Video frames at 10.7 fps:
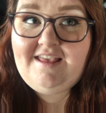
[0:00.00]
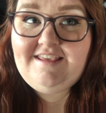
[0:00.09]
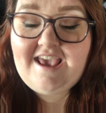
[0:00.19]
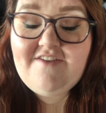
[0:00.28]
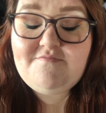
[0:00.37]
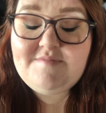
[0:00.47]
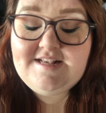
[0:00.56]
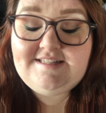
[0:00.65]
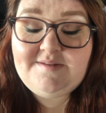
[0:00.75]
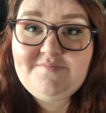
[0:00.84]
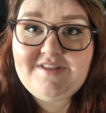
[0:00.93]
gave me
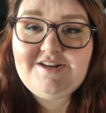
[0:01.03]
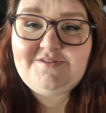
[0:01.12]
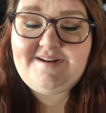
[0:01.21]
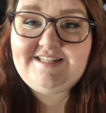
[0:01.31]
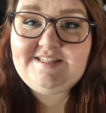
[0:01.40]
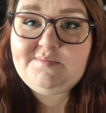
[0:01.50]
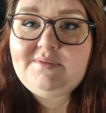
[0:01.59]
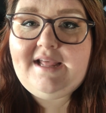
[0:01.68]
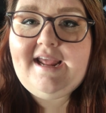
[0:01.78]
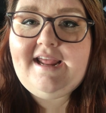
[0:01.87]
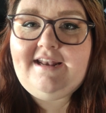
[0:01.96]
something to
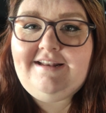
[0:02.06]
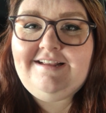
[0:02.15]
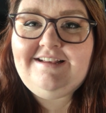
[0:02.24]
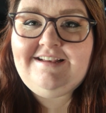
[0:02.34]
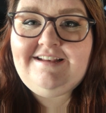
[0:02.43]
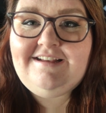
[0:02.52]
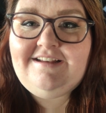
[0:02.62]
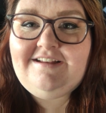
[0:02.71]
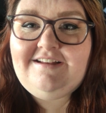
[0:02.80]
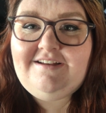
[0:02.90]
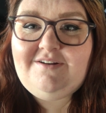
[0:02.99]
explain
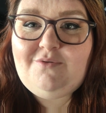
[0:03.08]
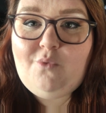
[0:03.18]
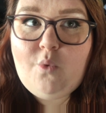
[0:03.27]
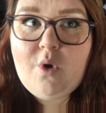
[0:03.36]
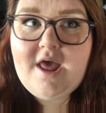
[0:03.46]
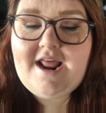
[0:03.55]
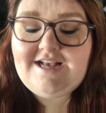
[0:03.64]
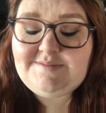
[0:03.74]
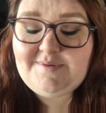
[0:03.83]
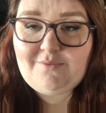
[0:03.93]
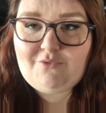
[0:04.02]
what
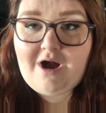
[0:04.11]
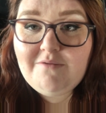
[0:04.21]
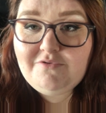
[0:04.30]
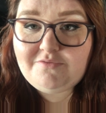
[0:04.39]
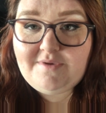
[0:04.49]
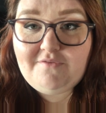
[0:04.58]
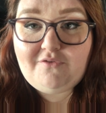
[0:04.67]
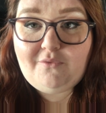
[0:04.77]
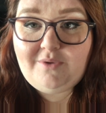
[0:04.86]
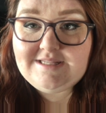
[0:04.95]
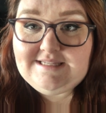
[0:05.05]
has been wrong with me
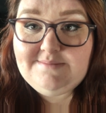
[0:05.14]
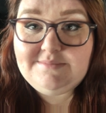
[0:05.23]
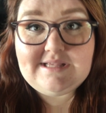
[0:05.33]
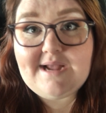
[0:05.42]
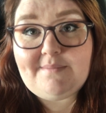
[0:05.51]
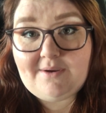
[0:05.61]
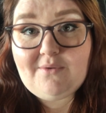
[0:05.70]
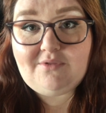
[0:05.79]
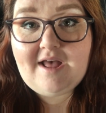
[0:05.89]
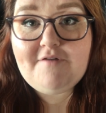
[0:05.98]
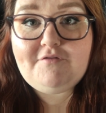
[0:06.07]
for what seems like my
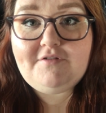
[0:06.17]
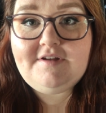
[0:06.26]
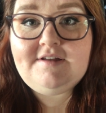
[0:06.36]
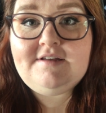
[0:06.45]
whole life.